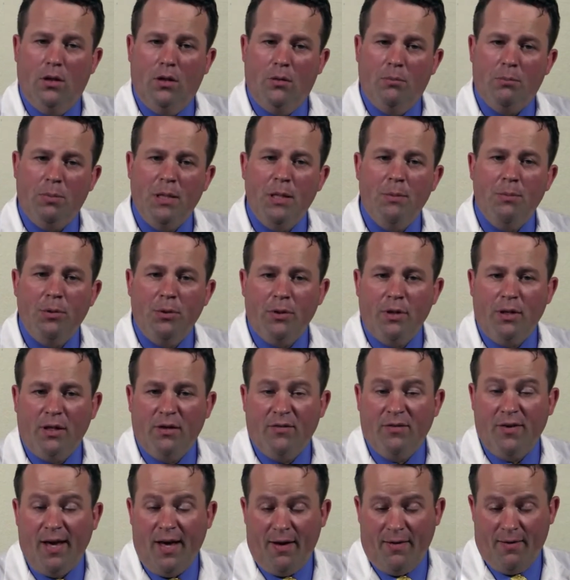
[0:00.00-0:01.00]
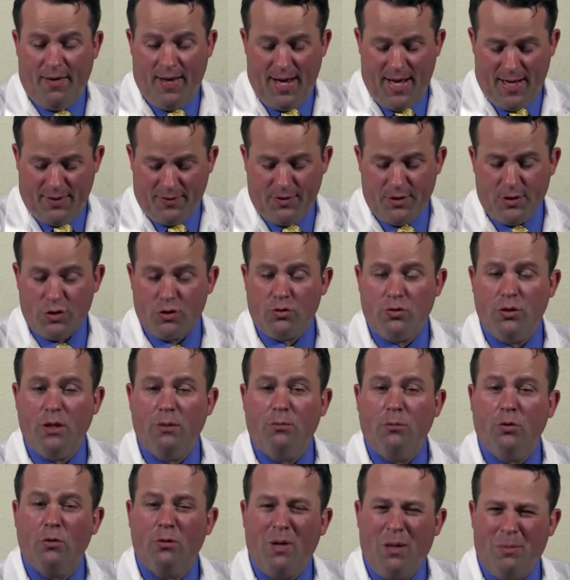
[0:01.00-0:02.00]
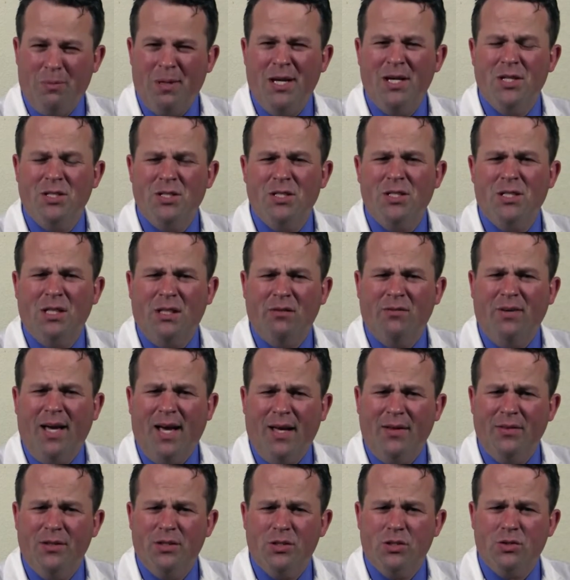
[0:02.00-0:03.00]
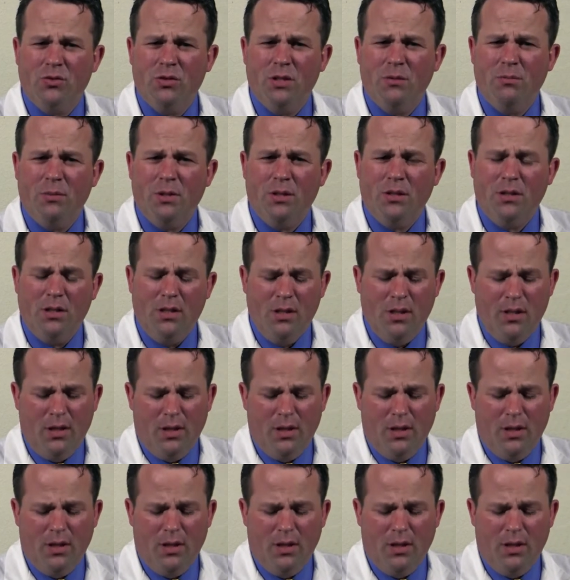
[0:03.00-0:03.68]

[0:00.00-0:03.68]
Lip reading: People that have had this treatment, or my patients that have had this treatment,